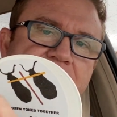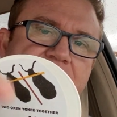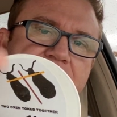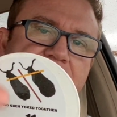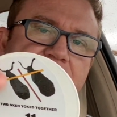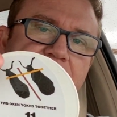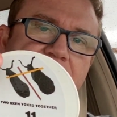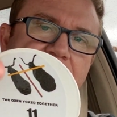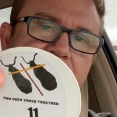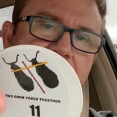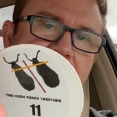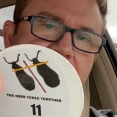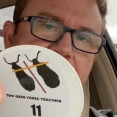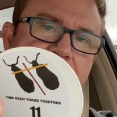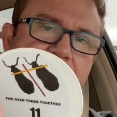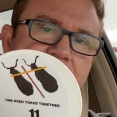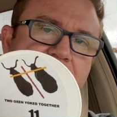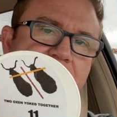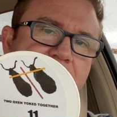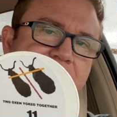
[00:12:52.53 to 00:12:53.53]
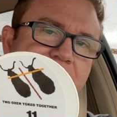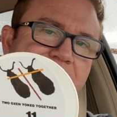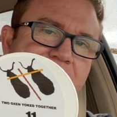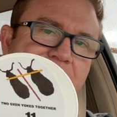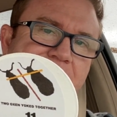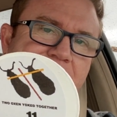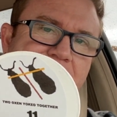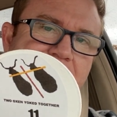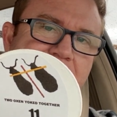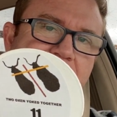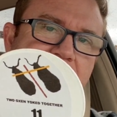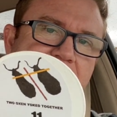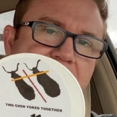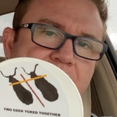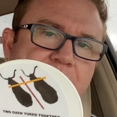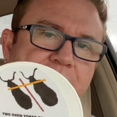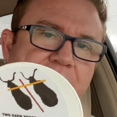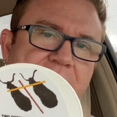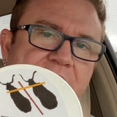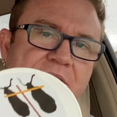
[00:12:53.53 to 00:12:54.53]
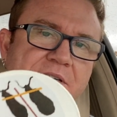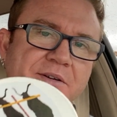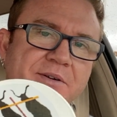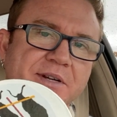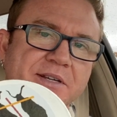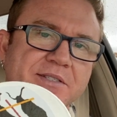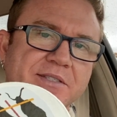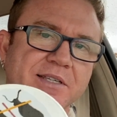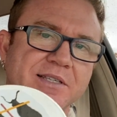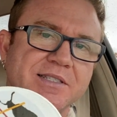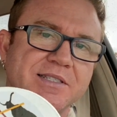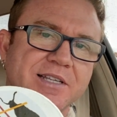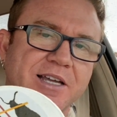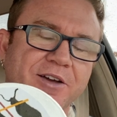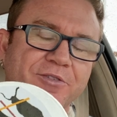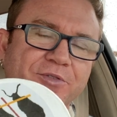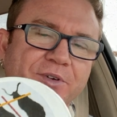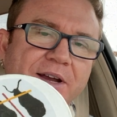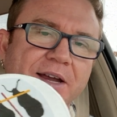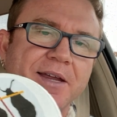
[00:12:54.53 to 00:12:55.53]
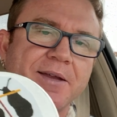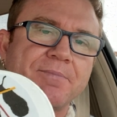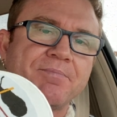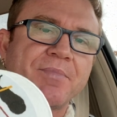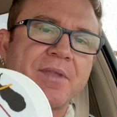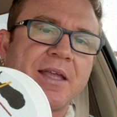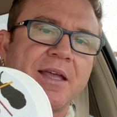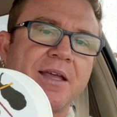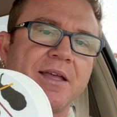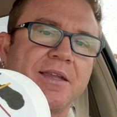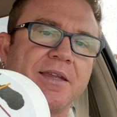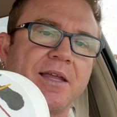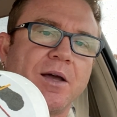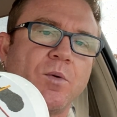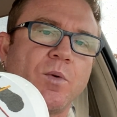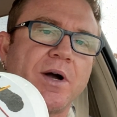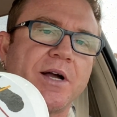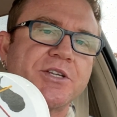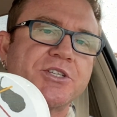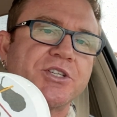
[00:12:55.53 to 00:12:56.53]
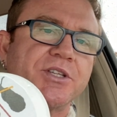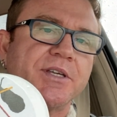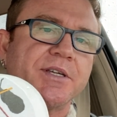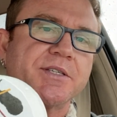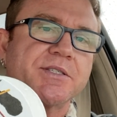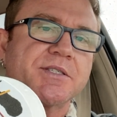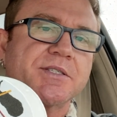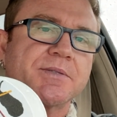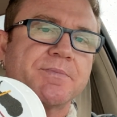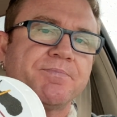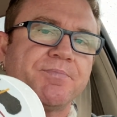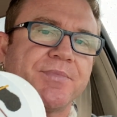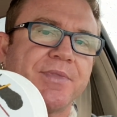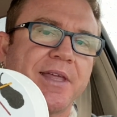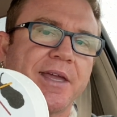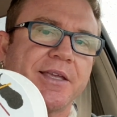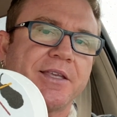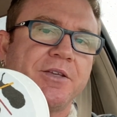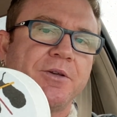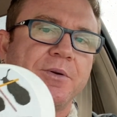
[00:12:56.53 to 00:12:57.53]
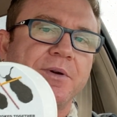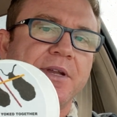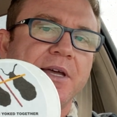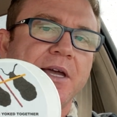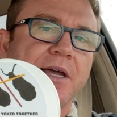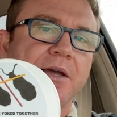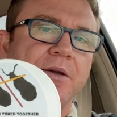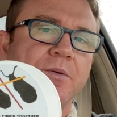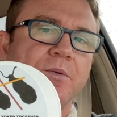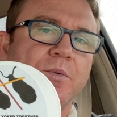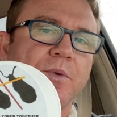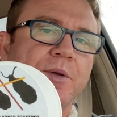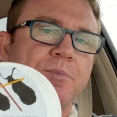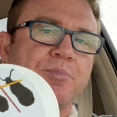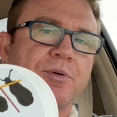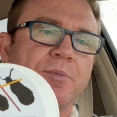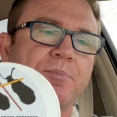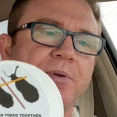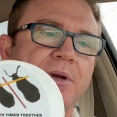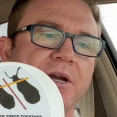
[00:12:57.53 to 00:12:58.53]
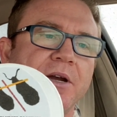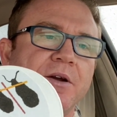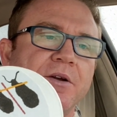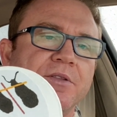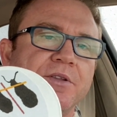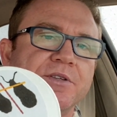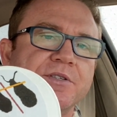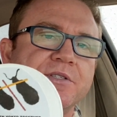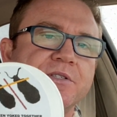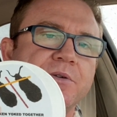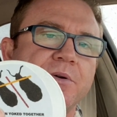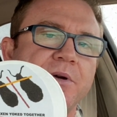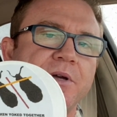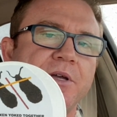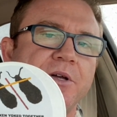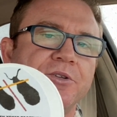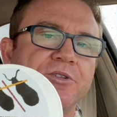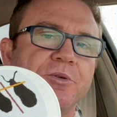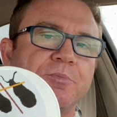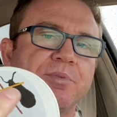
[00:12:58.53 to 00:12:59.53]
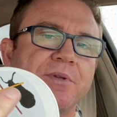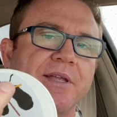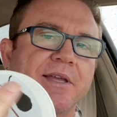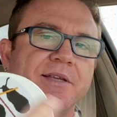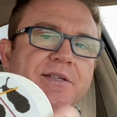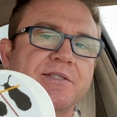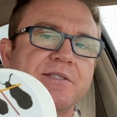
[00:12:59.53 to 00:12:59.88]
seeds. Huh? Pretty interesting stuff, right? Now watch this. Like you and I, we prepare the soil to plant